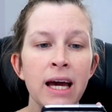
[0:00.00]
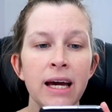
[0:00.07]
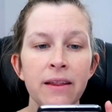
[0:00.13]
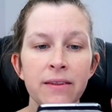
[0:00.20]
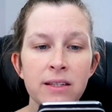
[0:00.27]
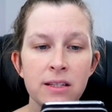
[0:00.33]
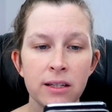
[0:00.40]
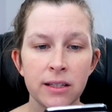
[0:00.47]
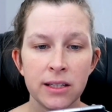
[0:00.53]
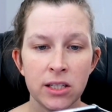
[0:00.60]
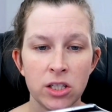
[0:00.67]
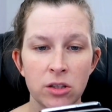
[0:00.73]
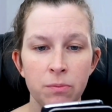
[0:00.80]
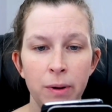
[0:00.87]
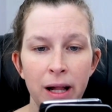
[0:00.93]
In this
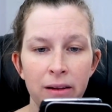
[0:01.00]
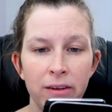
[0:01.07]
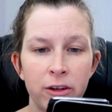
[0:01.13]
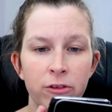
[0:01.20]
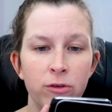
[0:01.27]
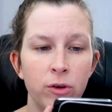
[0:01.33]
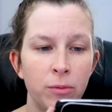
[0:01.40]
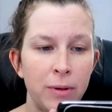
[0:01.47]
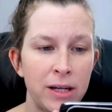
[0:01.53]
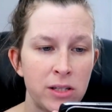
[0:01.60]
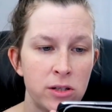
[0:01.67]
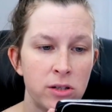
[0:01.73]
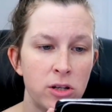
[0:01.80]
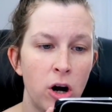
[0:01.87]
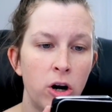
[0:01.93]
condition, pelvic floor
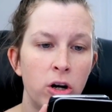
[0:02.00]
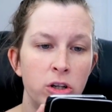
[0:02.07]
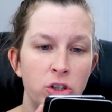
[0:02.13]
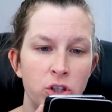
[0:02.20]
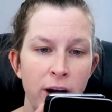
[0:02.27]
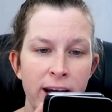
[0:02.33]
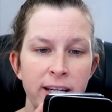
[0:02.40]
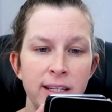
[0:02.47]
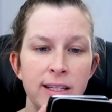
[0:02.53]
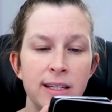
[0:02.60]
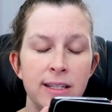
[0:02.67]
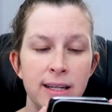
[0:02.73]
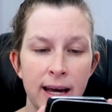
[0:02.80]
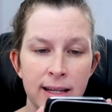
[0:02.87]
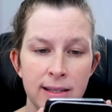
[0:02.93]
muscles are
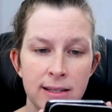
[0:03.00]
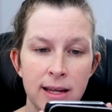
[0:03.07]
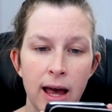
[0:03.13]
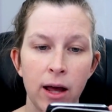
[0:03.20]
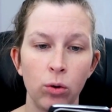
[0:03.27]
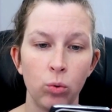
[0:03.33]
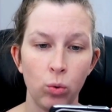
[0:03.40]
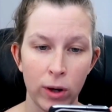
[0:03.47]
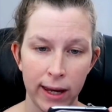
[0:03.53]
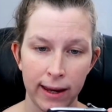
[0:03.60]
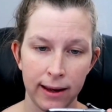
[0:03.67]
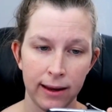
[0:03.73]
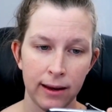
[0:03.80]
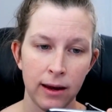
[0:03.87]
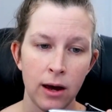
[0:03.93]
contracted, tense, and
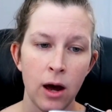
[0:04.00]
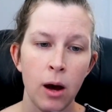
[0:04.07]
weak.